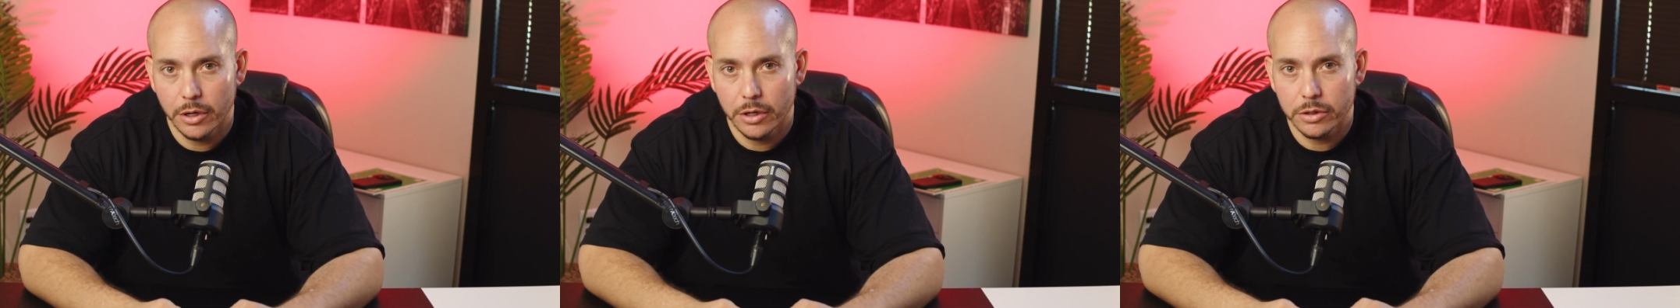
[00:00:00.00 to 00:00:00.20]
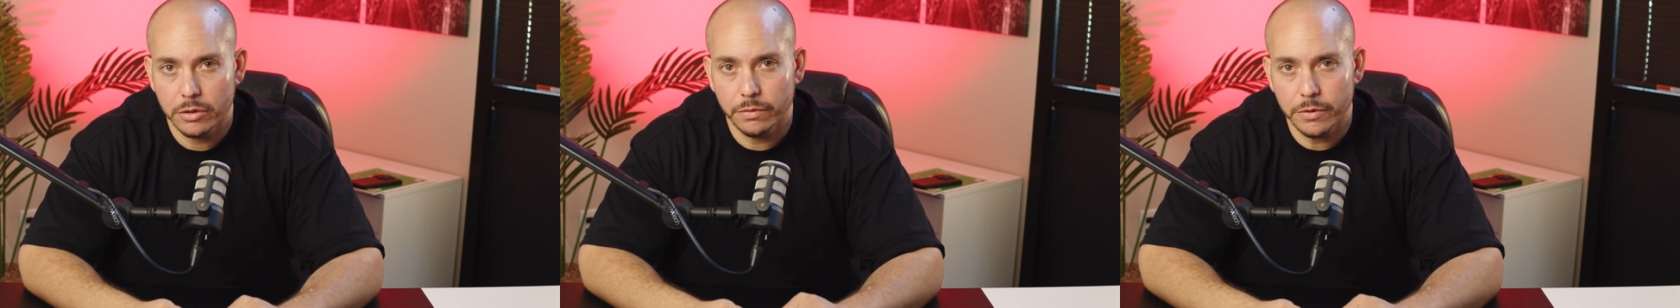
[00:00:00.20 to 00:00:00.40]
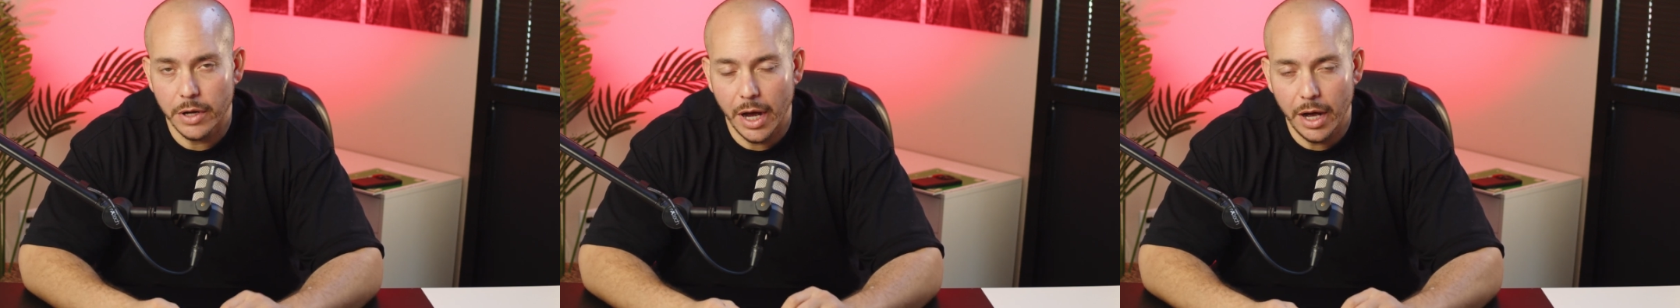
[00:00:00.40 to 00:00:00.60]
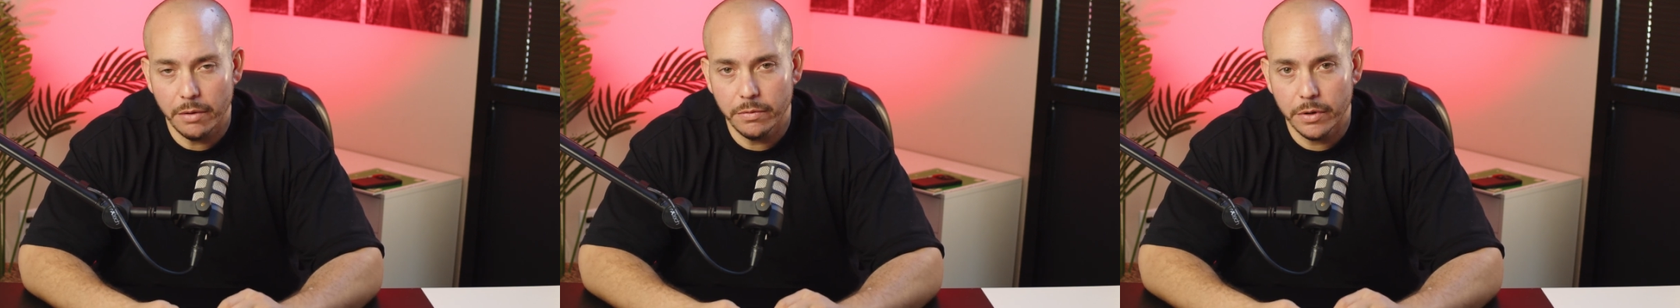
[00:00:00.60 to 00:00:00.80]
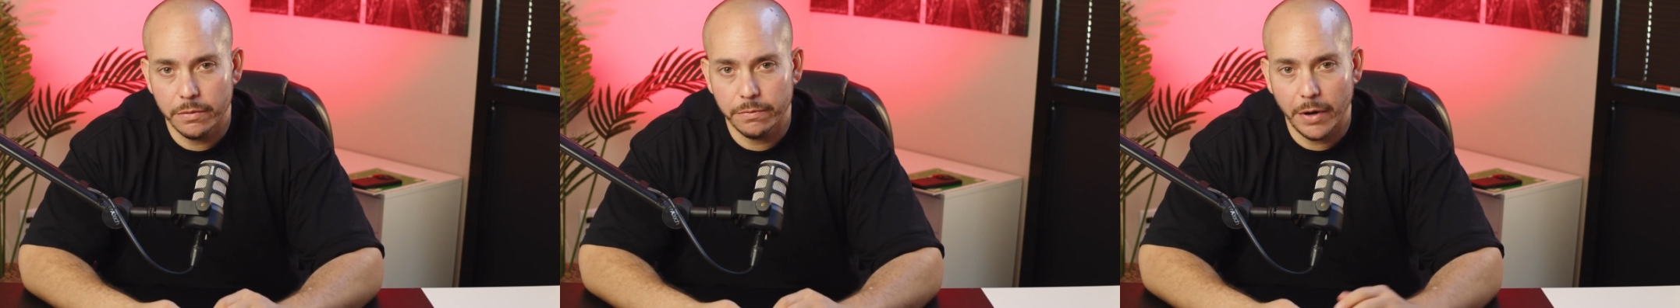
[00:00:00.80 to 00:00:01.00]
So if you
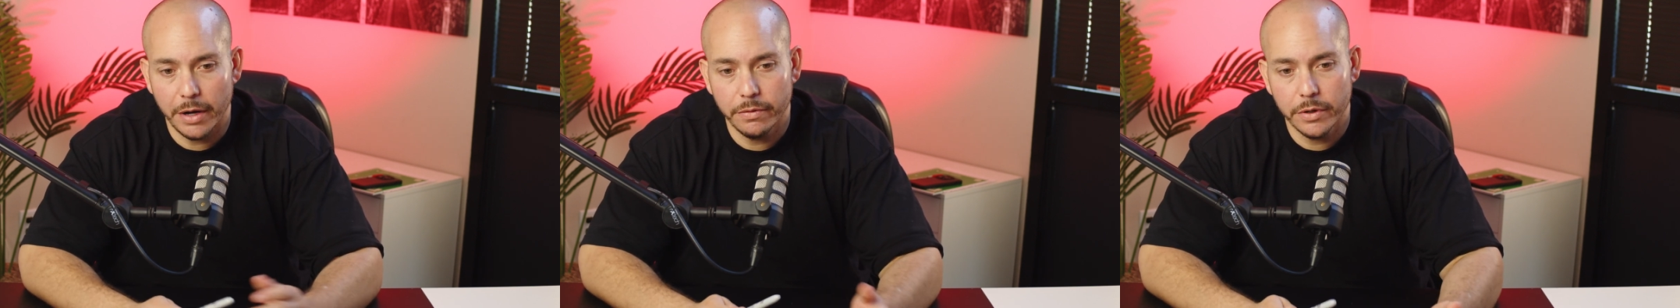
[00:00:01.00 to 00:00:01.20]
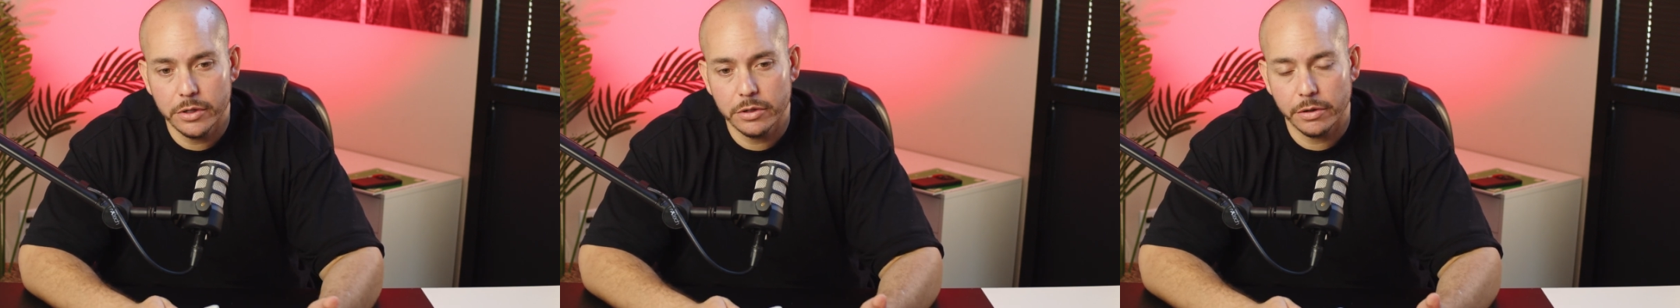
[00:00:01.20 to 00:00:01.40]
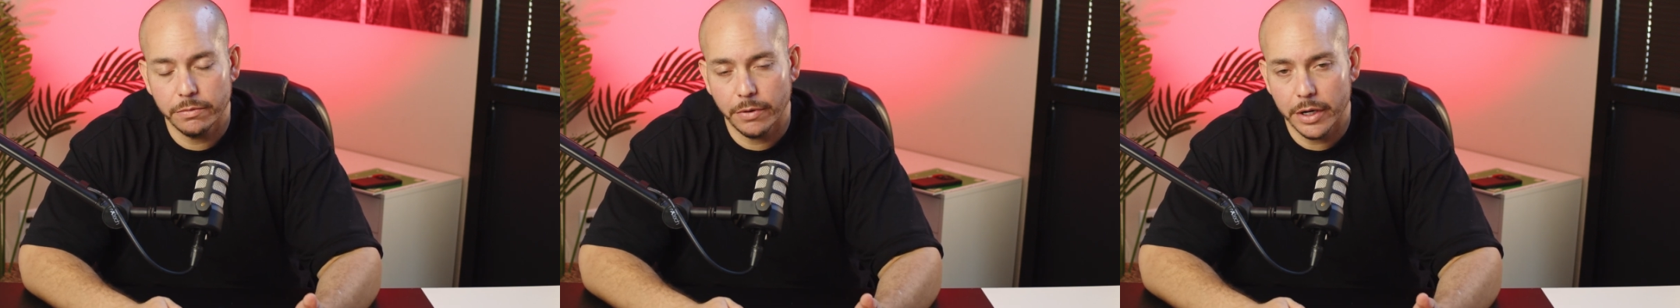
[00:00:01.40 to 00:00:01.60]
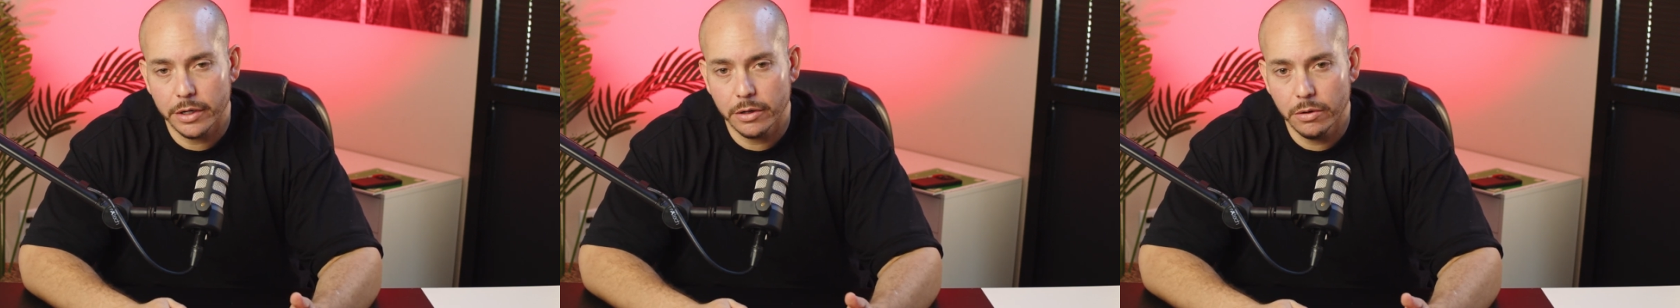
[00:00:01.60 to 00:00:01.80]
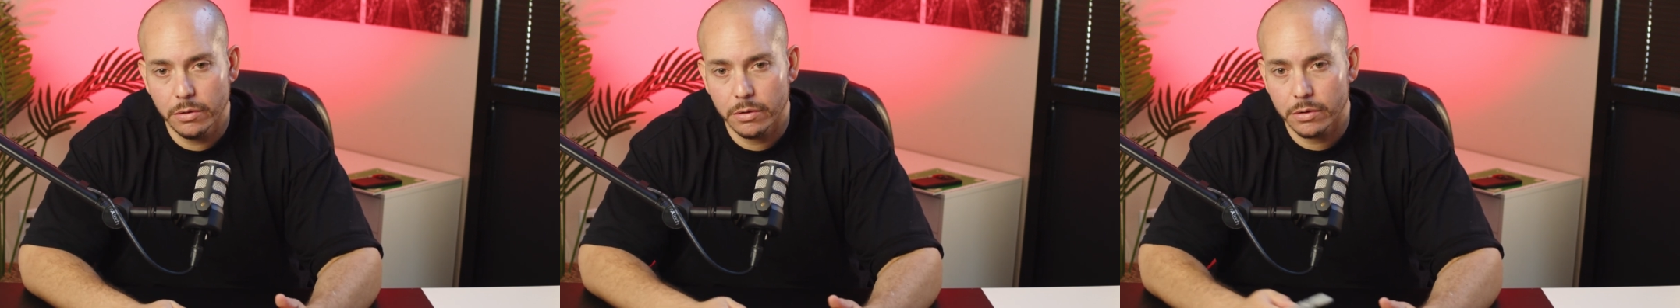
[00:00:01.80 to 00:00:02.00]
have a 500 FICO